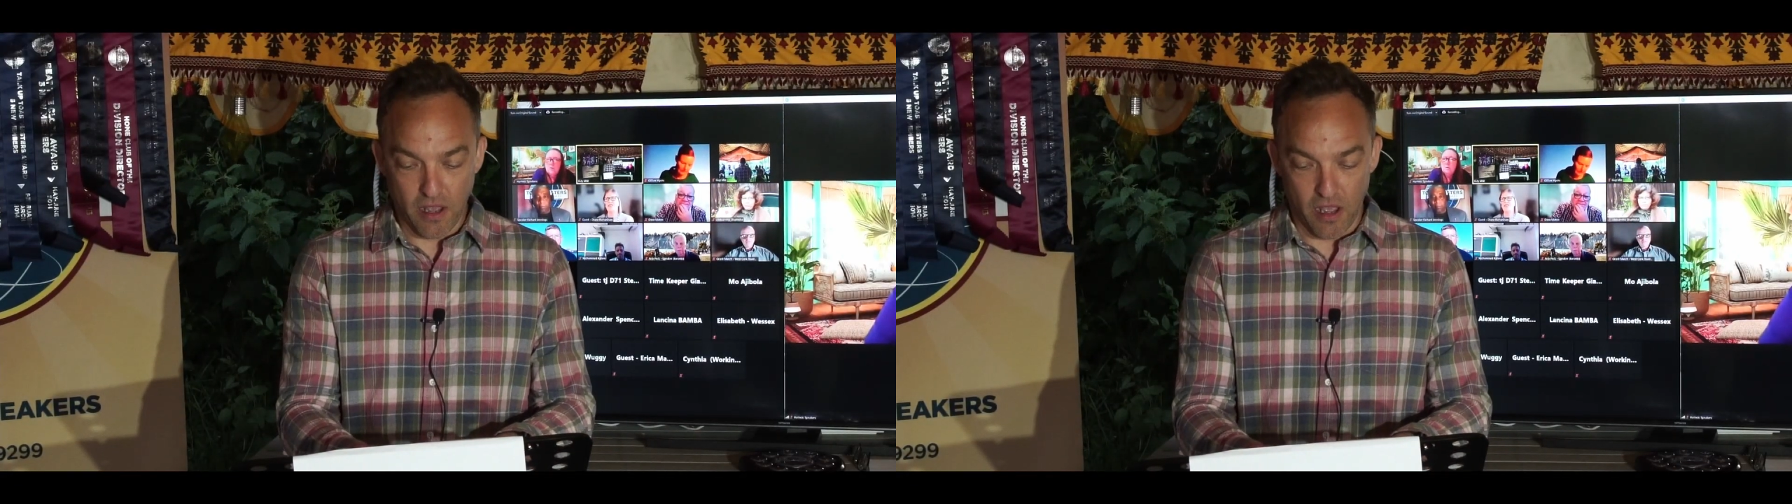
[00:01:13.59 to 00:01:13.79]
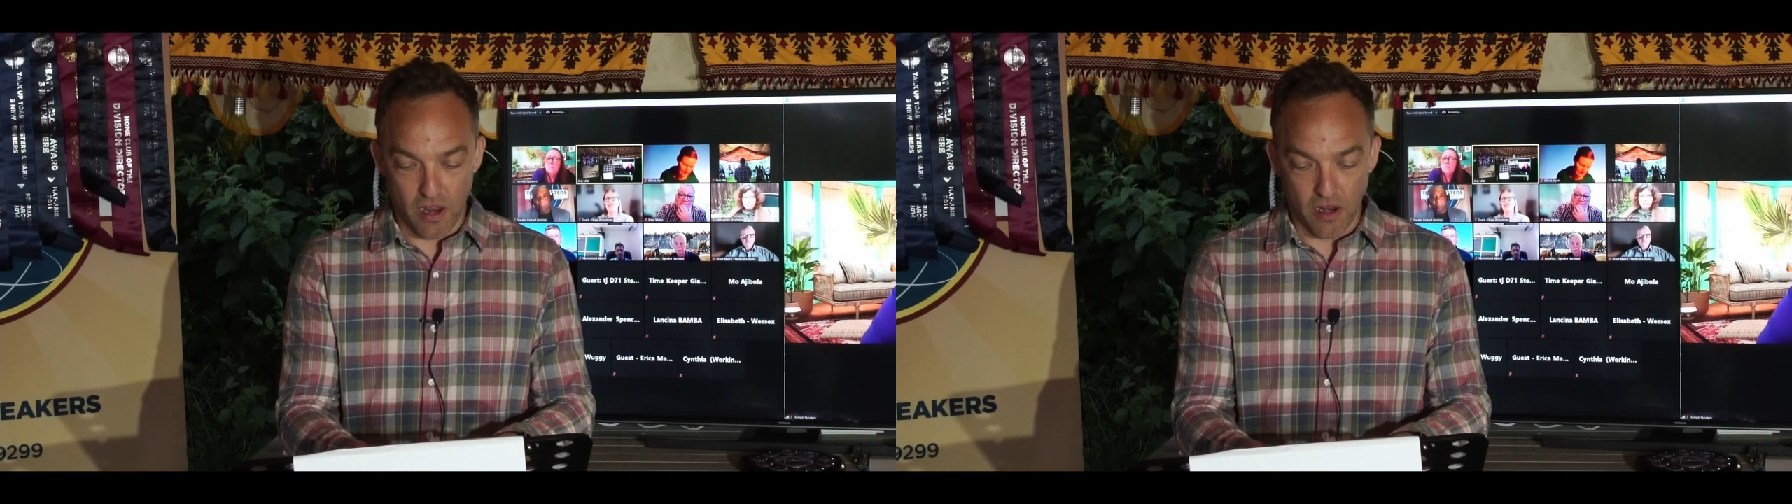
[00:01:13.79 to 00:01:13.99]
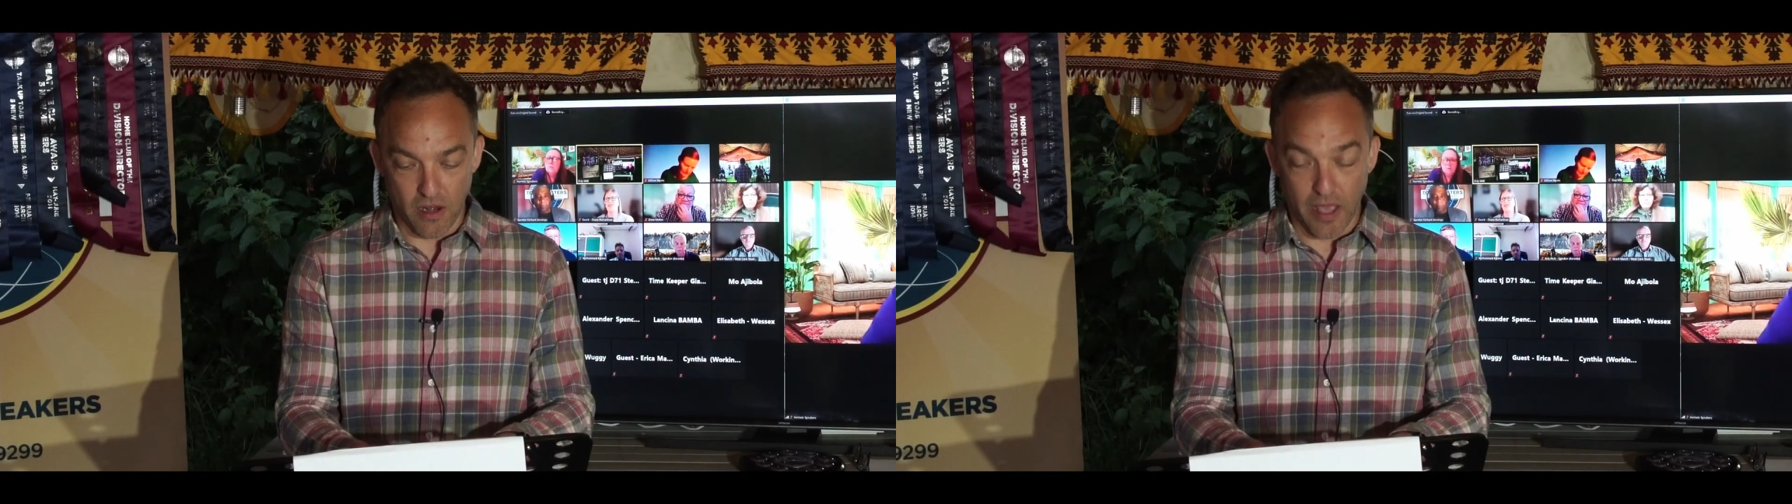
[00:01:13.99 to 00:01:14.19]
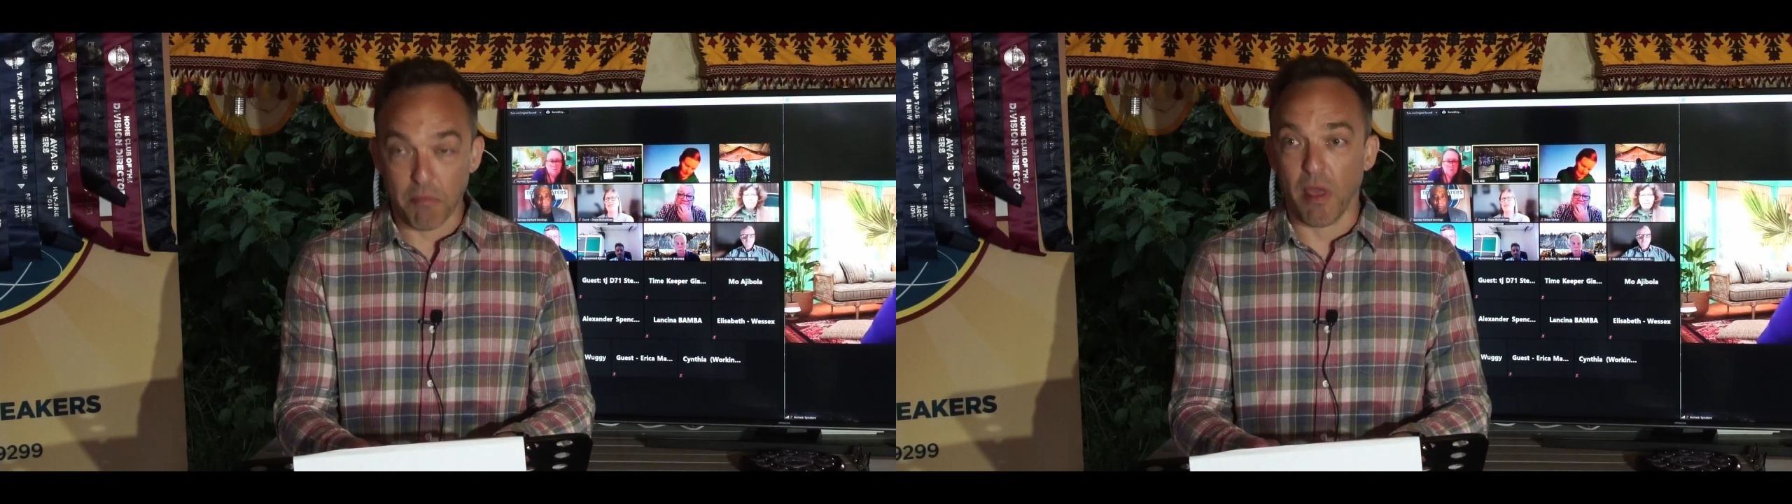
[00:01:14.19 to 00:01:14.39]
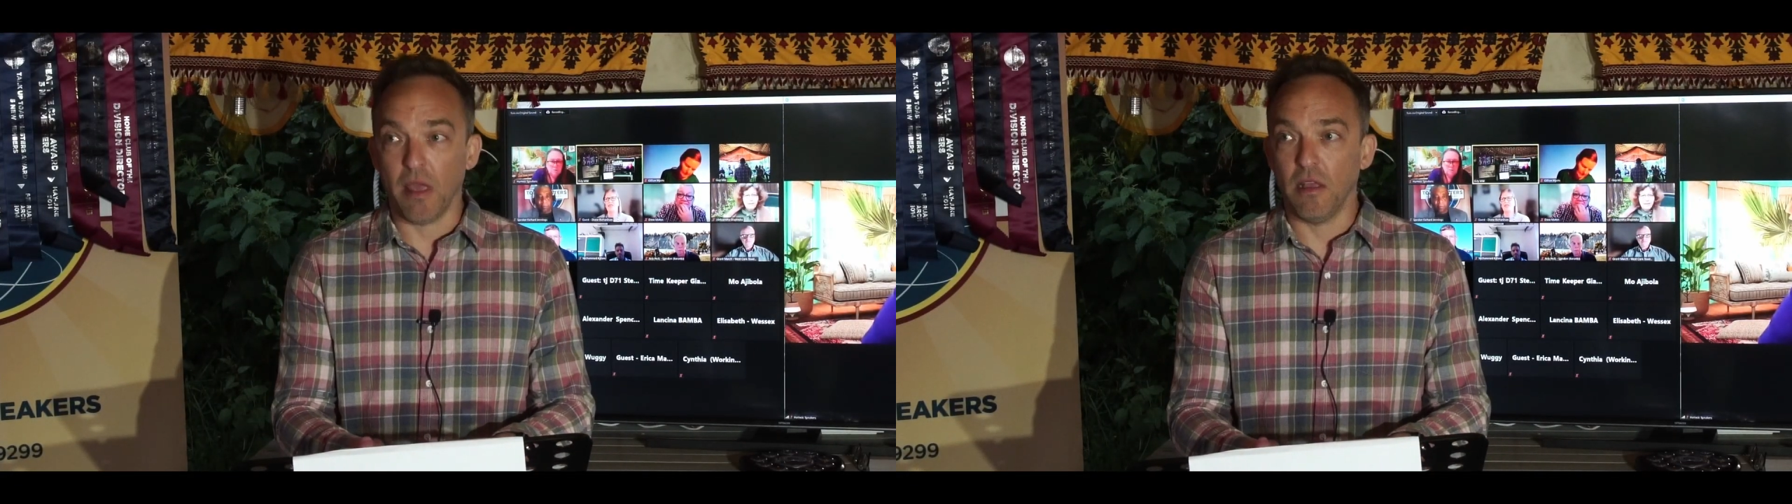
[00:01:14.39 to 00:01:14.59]

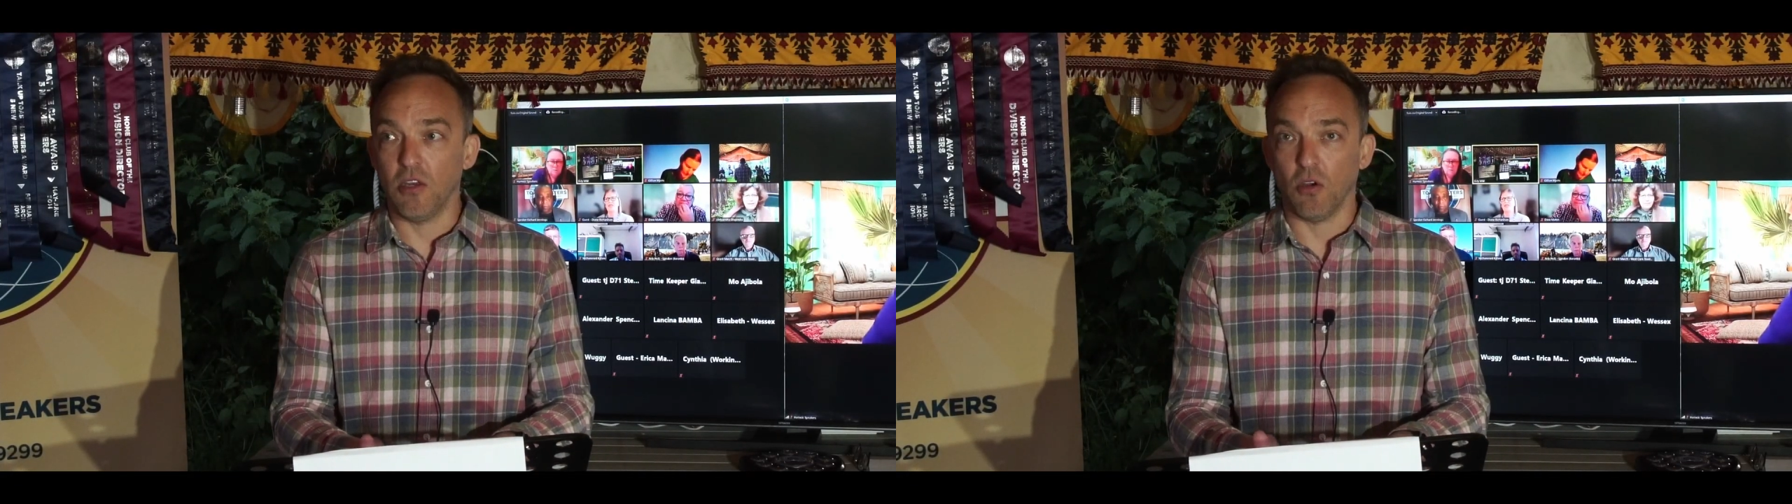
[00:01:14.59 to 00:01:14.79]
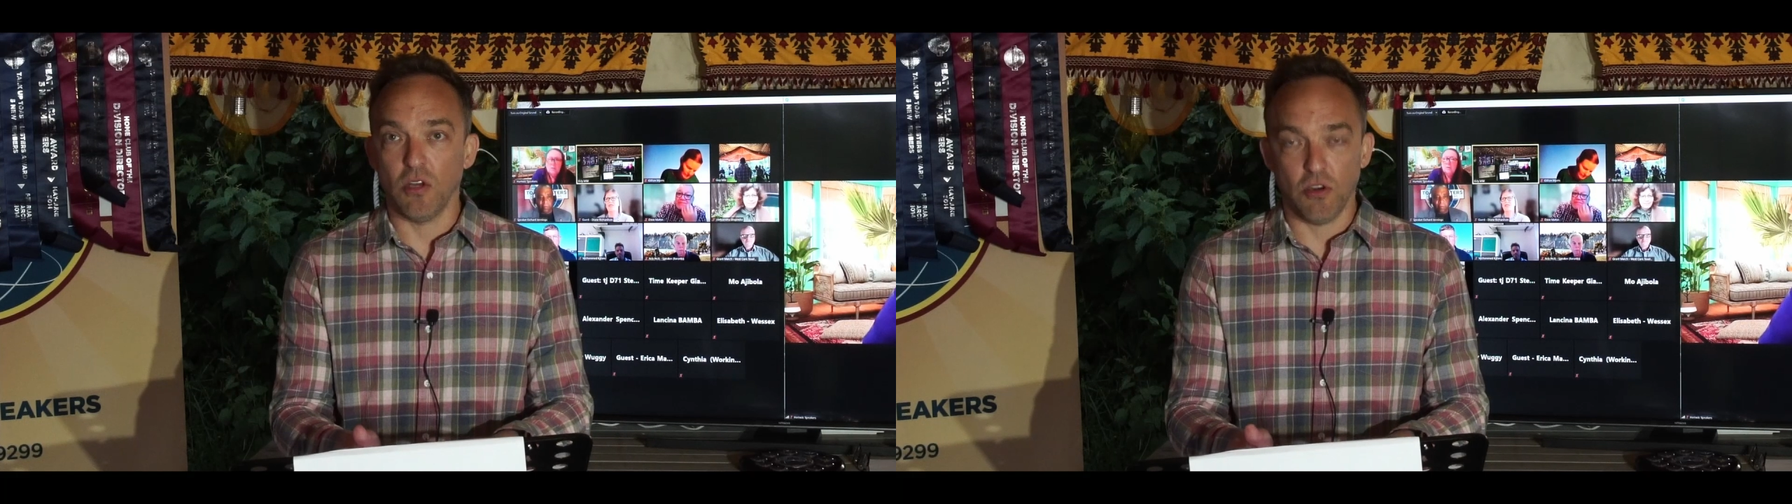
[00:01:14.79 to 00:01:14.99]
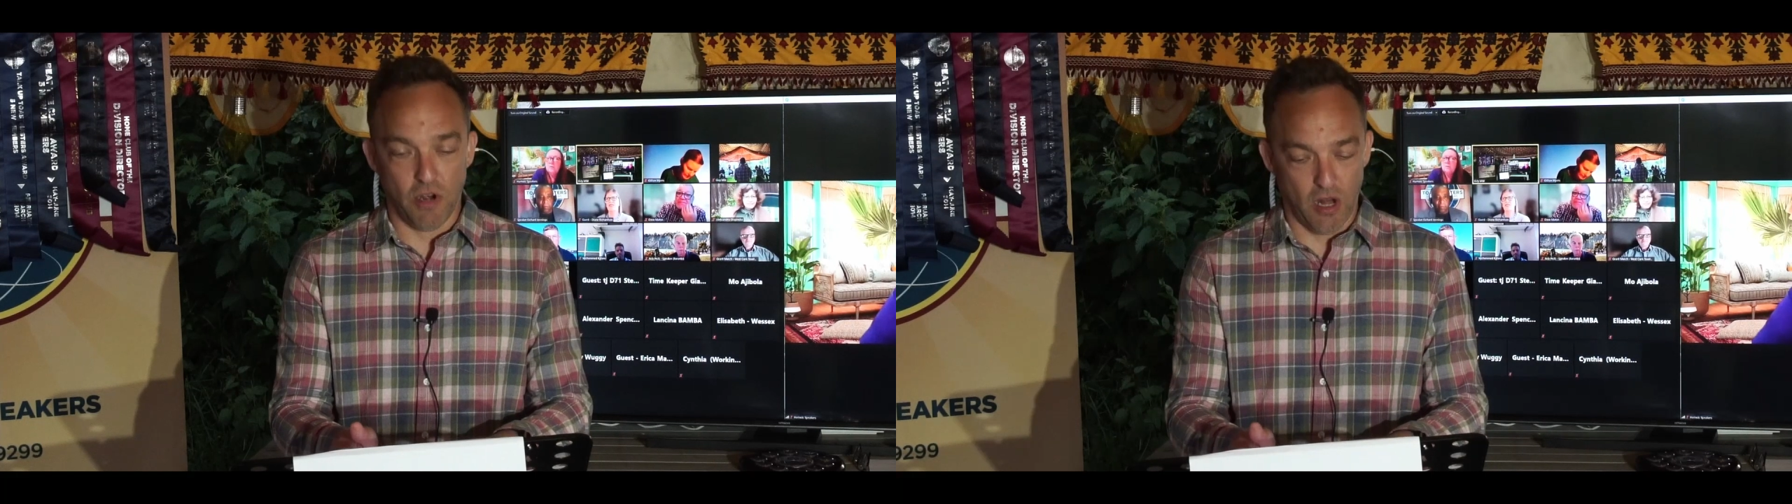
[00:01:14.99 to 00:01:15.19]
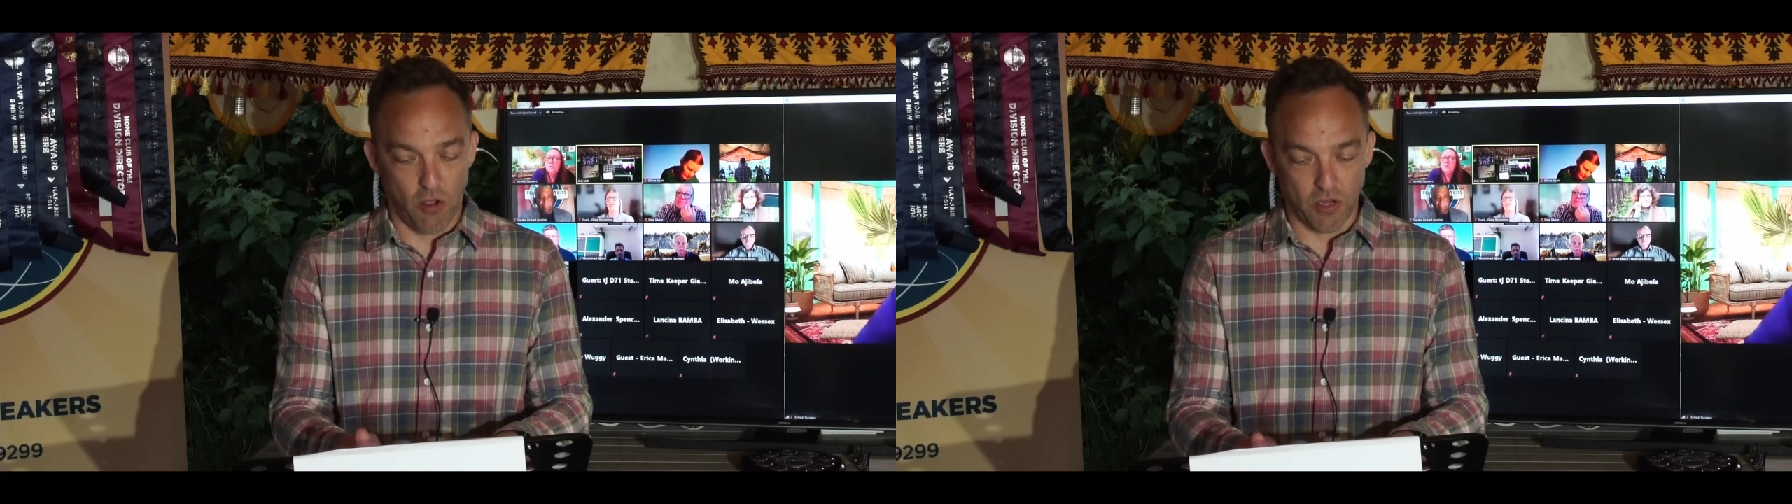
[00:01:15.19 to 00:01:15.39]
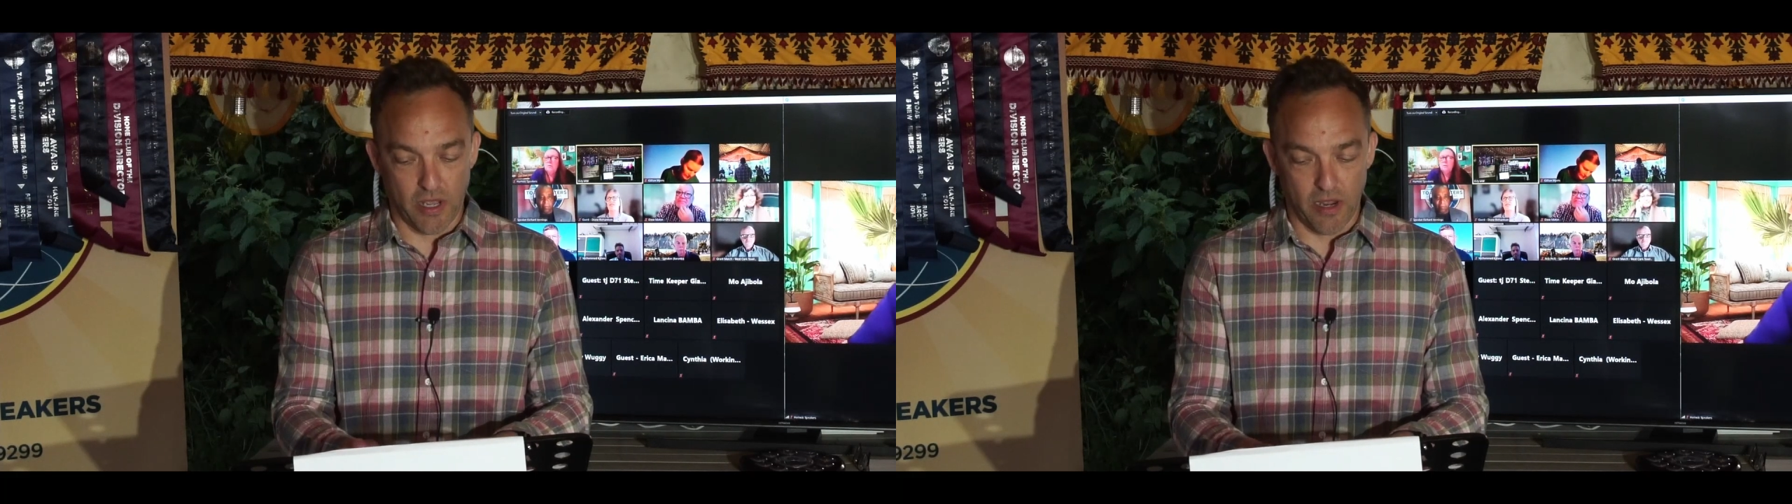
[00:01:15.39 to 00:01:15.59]
Like me, he joined during
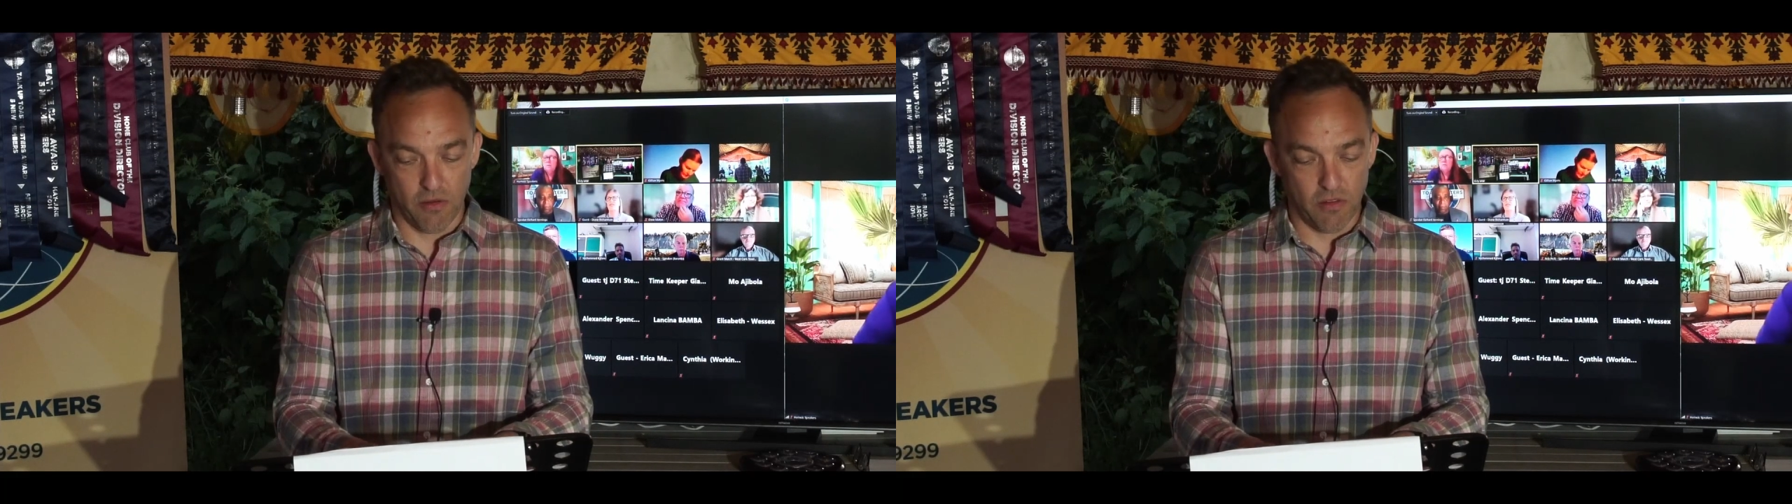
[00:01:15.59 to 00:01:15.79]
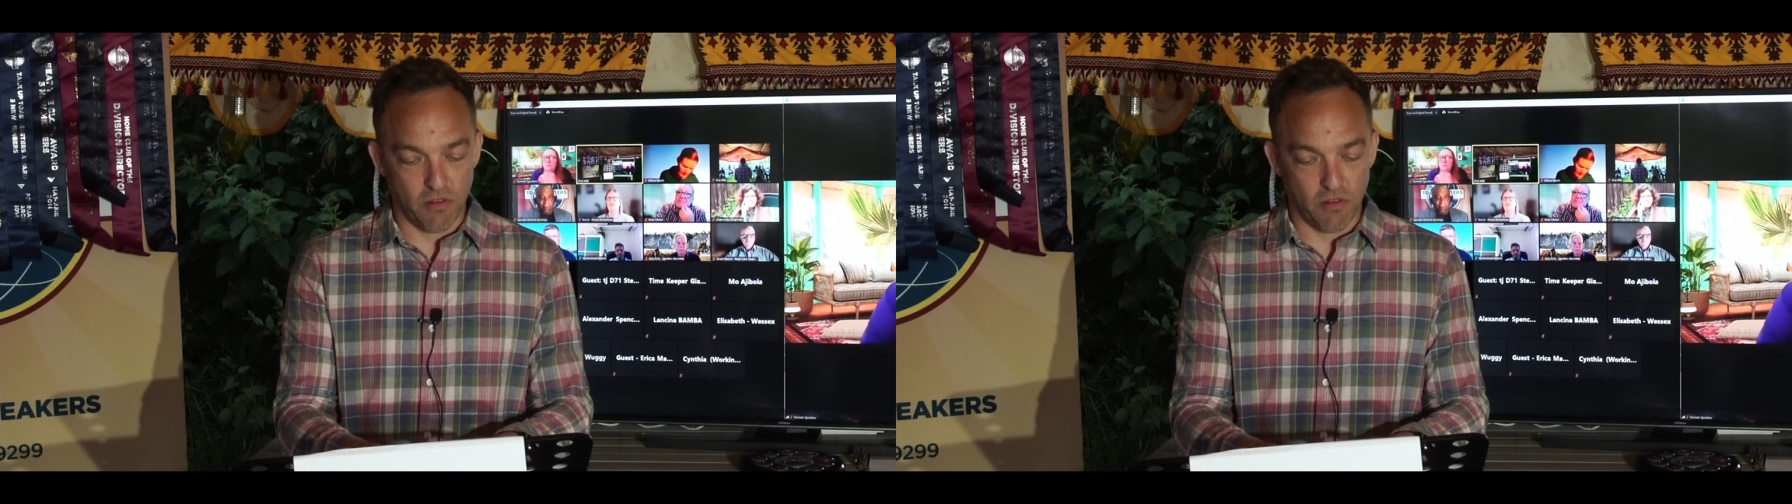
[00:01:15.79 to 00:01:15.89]
lockdown,